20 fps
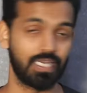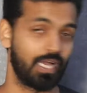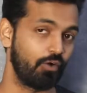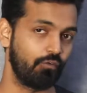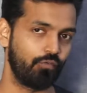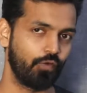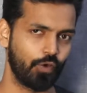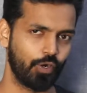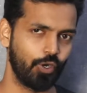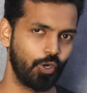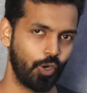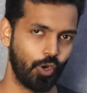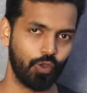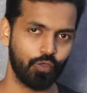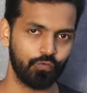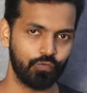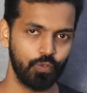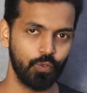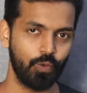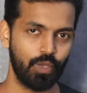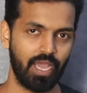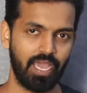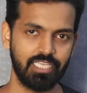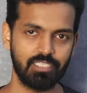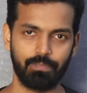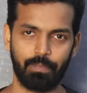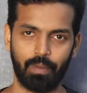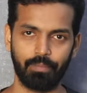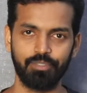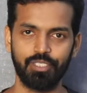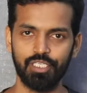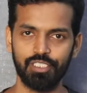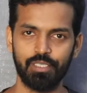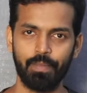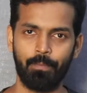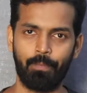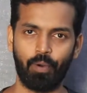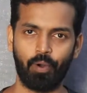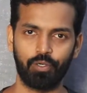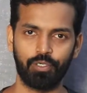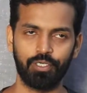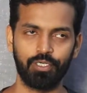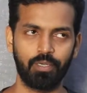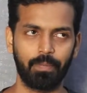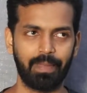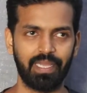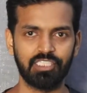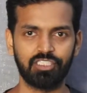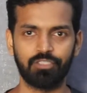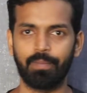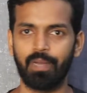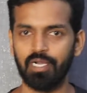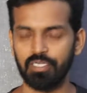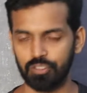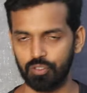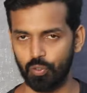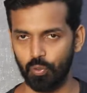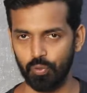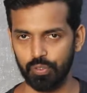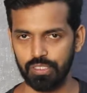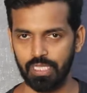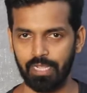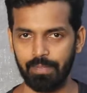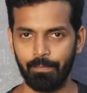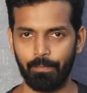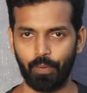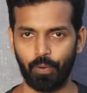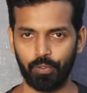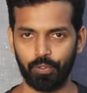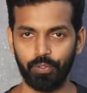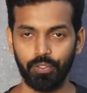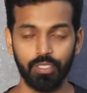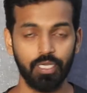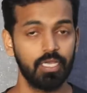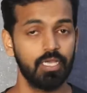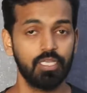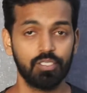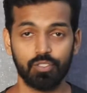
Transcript: Now for a lot of you guys, PUBG is important, benchmark scores are important,